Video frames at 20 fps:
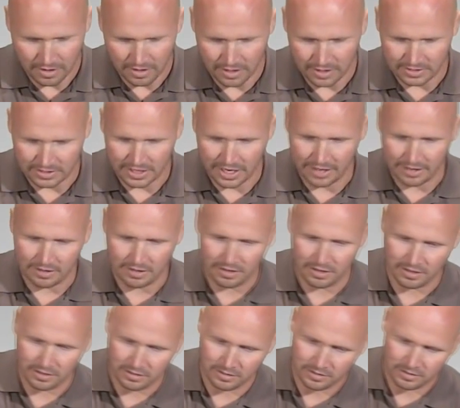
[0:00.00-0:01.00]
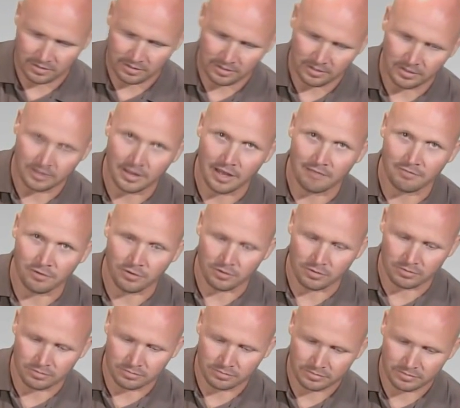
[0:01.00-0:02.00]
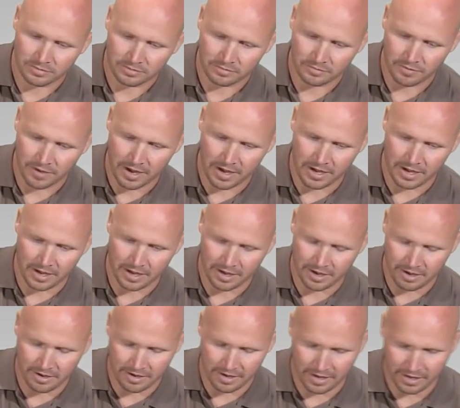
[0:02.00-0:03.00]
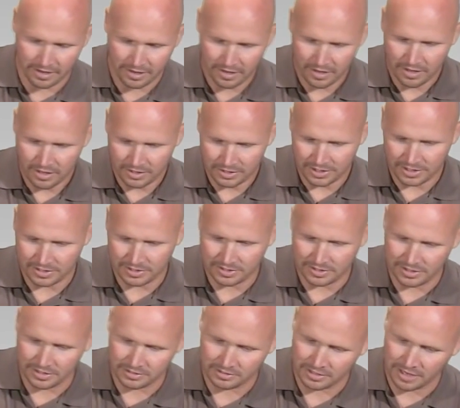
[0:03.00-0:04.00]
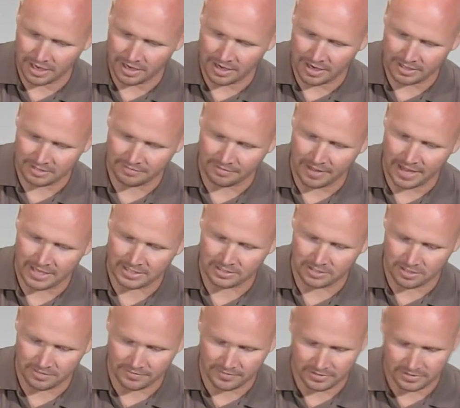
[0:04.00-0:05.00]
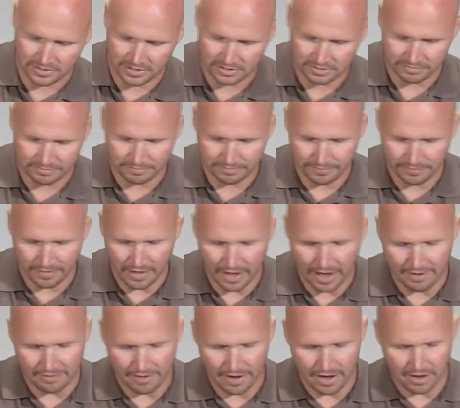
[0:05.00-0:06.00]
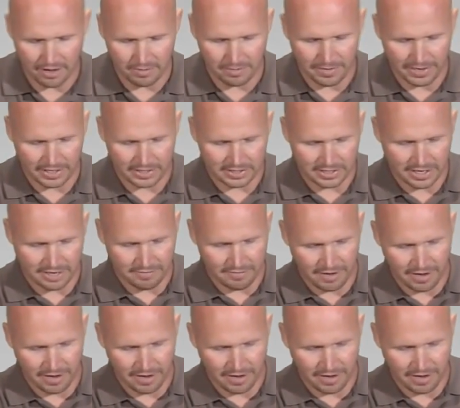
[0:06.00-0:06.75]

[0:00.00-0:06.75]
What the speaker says: it's got the level right in here, and it just sits, got a nice flat surface, sits flat right on the Picatinny